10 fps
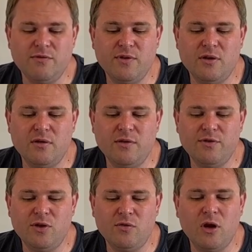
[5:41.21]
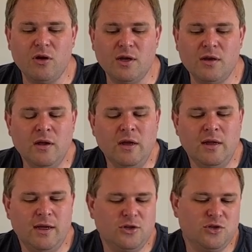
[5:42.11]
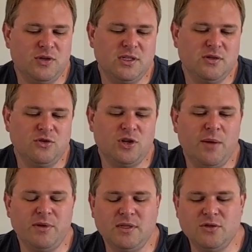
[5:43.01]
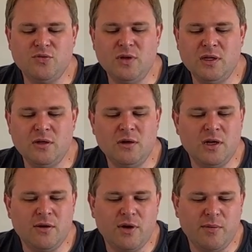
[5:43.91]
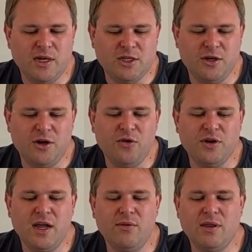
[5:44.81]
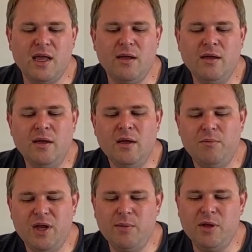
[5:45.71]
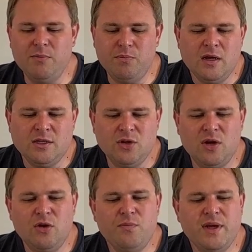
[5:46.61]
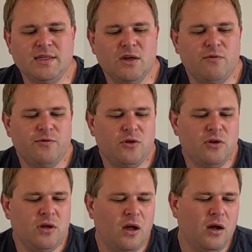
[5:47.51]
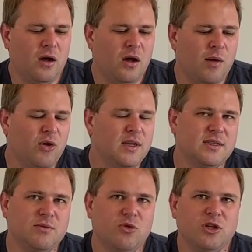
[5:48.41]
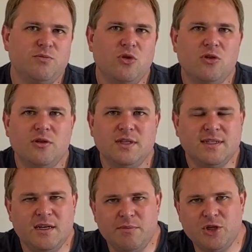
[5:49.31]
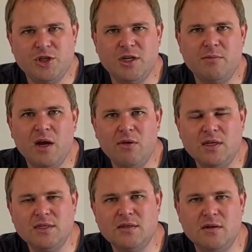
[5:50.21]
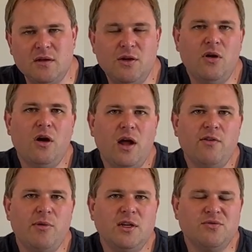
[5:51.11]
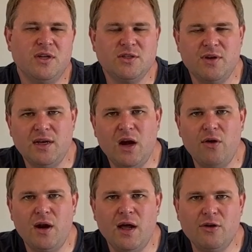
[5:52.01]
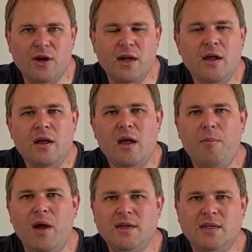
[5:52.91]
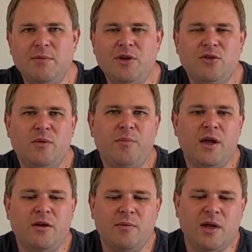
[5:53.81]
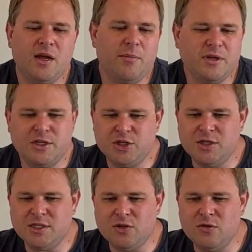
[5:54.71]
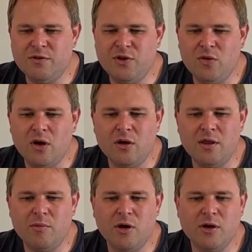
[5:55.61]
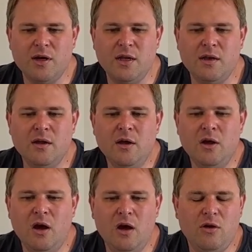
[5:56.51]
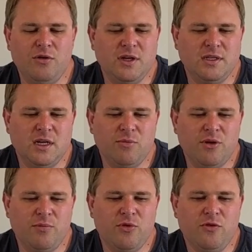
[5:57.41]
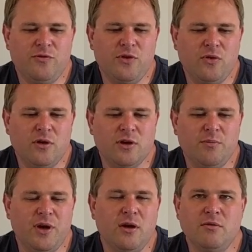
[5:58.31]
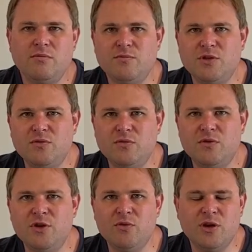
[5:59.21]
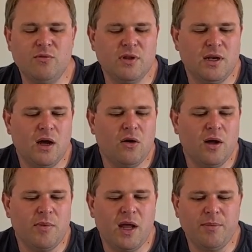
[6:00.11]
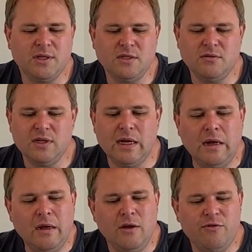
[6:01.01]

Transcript: If they're wrong and interest rates don't drop until 2030, I want to make sure you're okay with that payment. So I hope that's helpful. I'm a licensed mortgage broker in the state of Michigan. My rates, everybody's rates right now are not great. Mine tend to be a little bit better than my competition. So if you are in the market and looking to get pre-approved or compare to who you're working with now, I'm happy to do that.